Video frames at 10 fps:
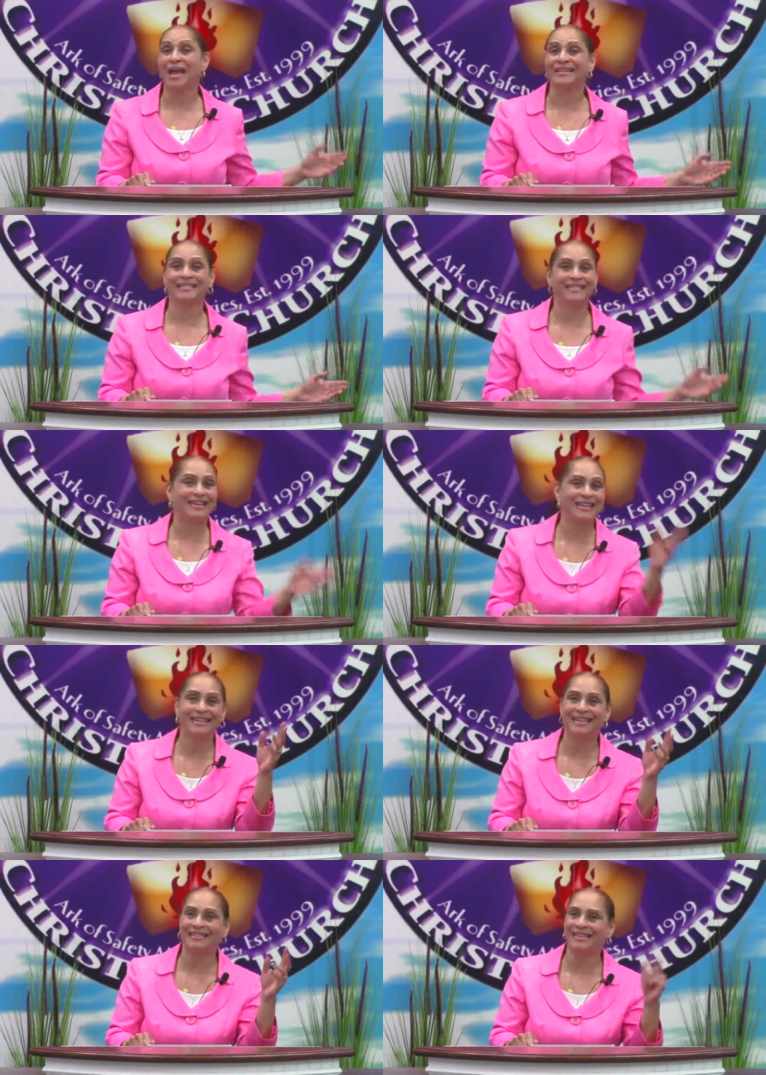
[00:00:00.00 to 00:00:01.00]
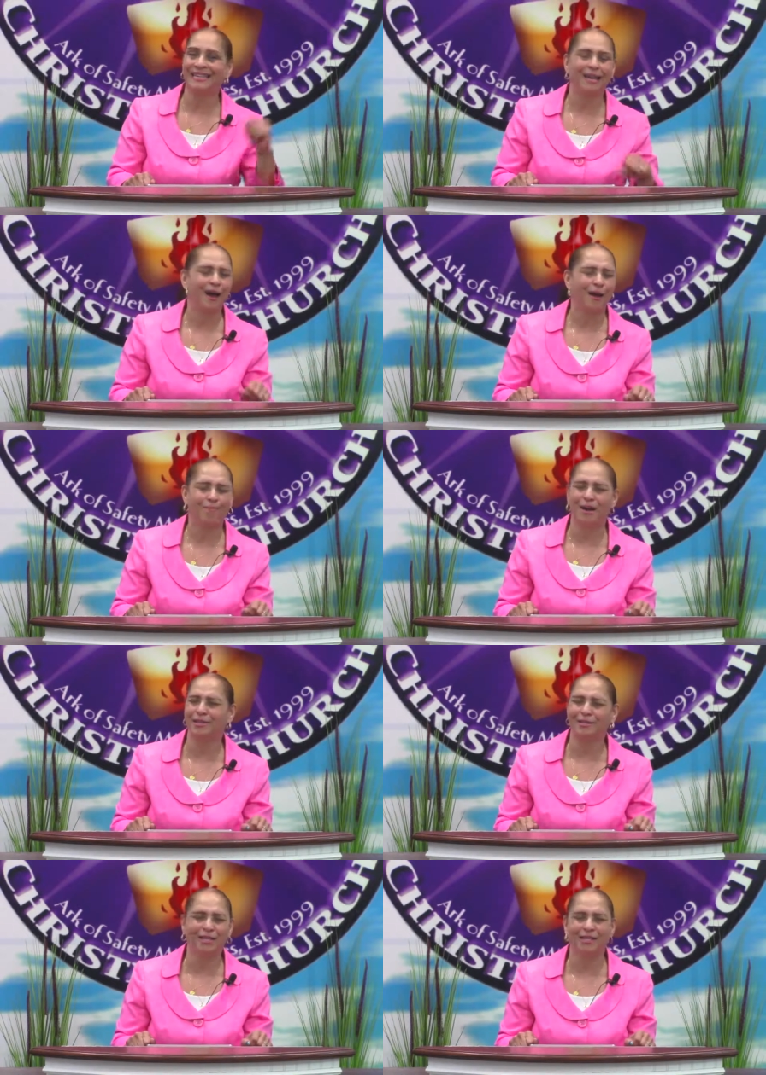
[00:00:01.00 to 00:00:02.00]
exceedingly
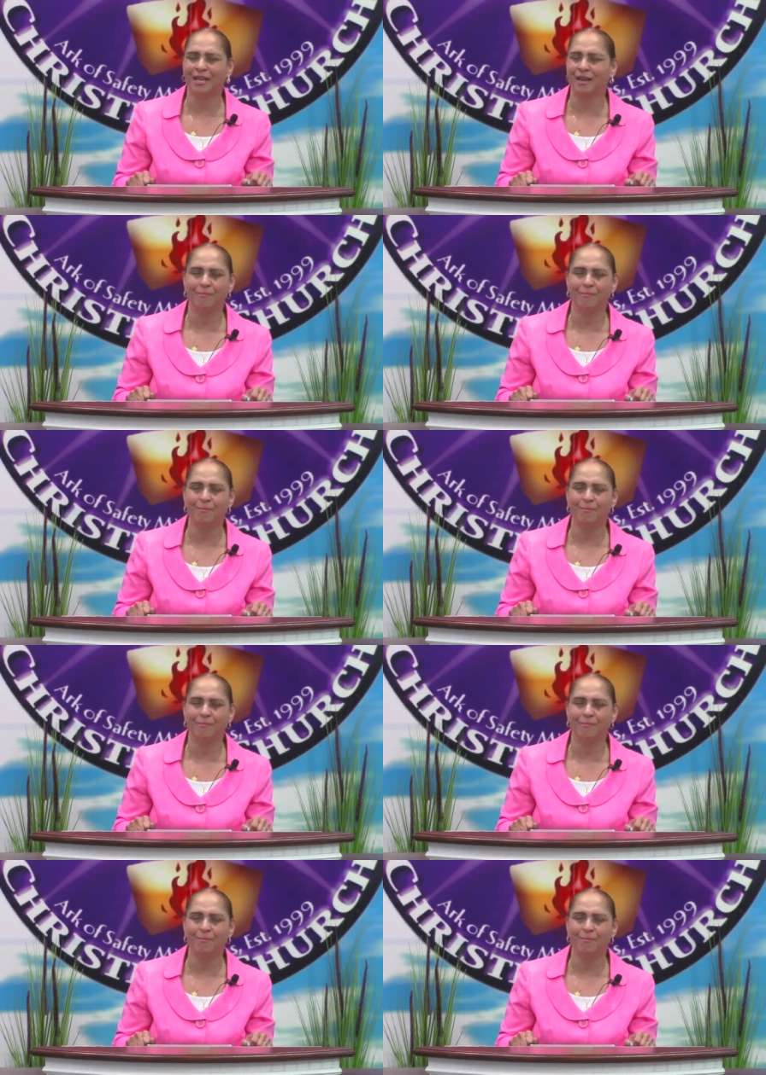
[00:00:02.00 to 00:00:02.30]
abundantly